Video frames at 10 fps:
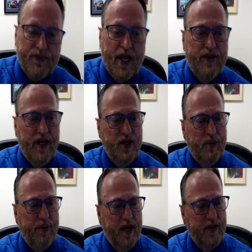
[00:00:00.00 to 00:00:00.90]
Then you
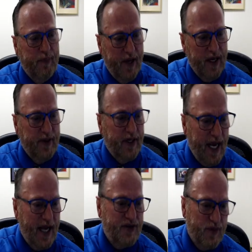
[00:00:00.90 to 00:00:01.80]
pay the payment,
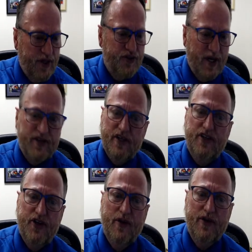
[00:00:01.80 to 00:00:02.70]
gas, registration,
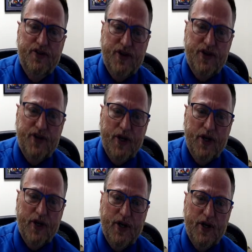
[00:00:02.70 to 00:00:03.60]
insurance too.
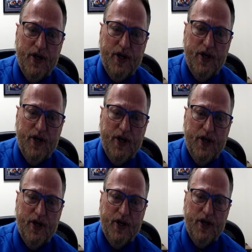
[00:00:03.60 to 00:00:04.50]
Why don't you
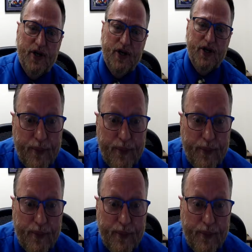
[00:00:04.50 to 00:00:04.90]
say no?